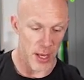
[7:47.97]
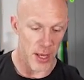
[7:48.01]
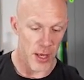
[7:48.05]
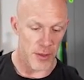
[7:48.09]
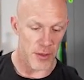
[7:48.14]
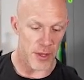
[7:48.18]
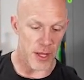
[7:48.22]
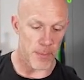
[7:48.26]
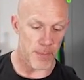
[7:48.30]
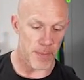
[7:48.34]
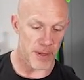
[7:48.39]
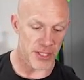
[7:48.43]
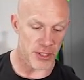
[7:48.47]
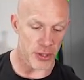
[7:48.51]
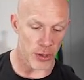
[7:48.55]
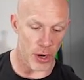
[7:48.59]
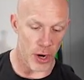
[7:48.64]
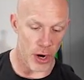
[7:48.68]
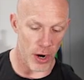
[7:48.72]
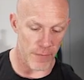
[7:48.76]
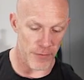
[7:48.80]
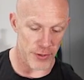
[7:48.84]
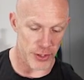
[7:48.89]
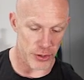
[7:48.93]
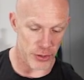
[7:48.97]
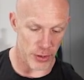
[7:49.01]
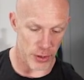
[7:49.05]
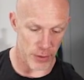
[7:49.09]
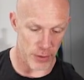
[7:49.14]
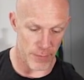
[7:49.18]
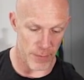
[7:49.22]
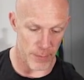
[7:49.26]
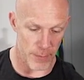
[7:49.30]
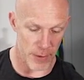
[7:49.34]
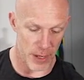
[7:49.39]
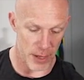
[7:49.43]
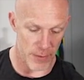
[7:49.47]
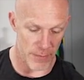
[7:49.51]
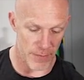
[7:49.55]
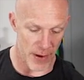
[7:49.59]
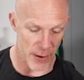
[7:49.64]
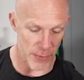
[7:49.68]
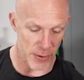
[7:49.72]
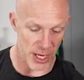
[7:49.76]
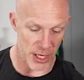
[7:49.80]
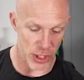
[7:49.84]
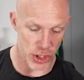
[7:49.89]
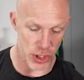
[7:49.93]
The Abyssal Harvester from
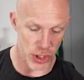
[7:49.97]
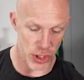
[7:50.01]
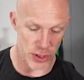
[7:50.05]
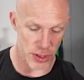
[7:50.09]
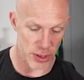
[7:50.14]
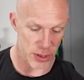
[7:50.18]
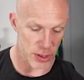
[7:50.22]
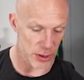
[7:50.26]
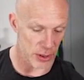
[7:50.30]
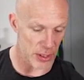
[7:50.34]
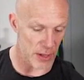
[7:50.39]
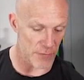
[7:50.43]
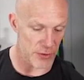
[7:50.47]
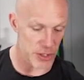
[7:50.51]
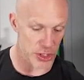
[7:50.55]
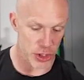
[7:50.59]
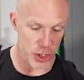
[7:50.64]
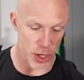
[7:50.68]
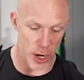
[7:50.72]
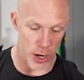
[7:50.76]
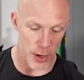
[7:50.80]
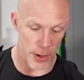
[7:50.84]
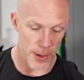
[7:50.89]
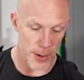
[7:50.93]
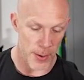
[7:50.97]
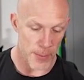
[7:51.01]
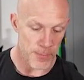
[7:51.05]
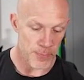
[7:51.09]
Foundations. Love this card.